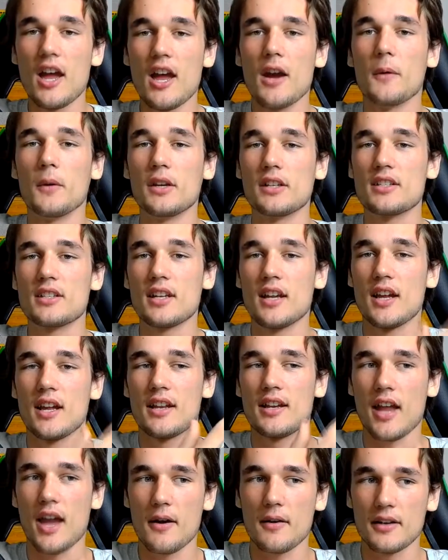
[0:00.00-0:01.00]
which
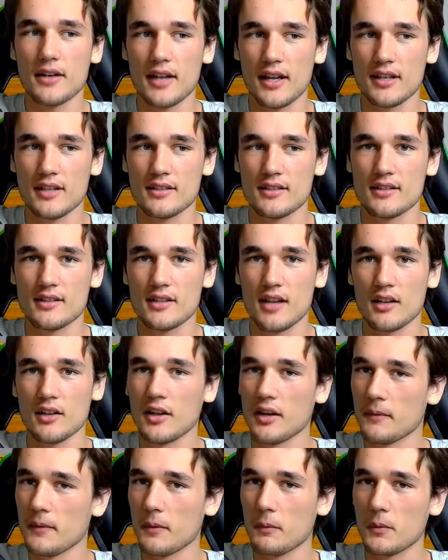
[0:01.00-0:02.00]
nowadays a
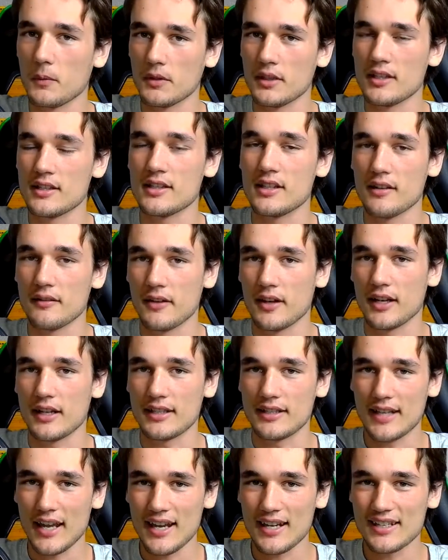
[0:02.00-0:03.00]
lot of people would consider very
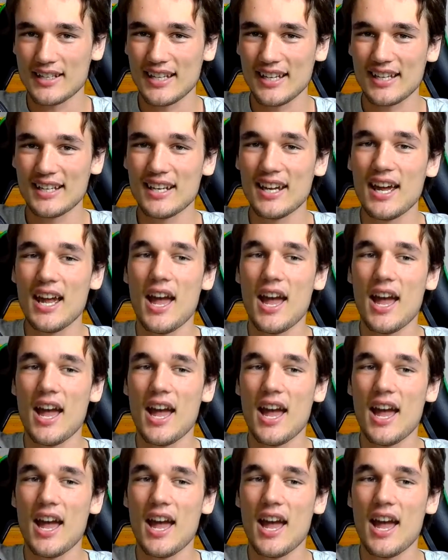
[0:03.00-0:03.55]
dated,